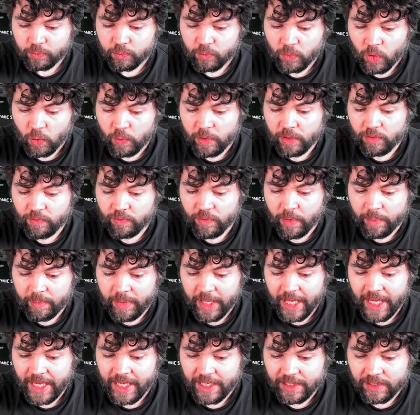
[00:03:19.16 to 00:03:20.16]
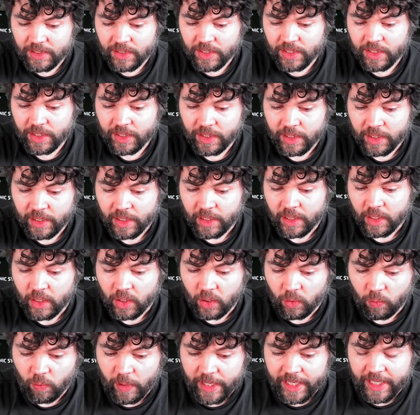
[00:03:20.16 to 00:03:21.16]
with repeat,
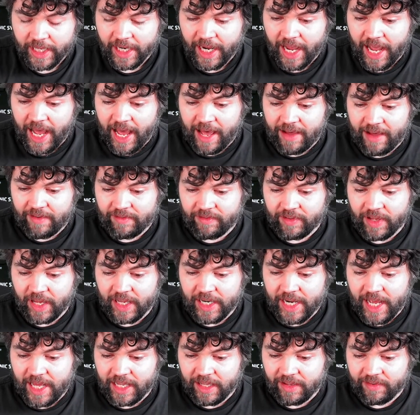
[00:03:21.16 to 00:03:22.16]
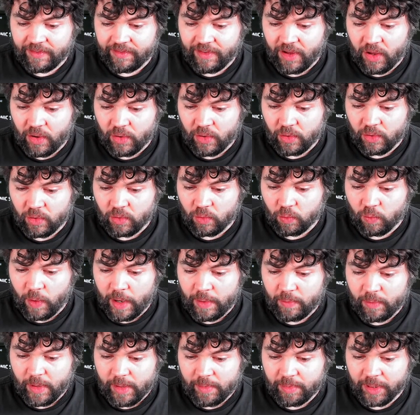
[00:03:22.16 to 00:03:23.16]
we can have an LFO,
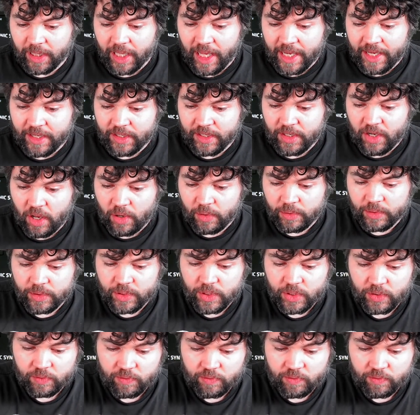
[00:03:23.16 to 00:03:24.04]
when we play a note,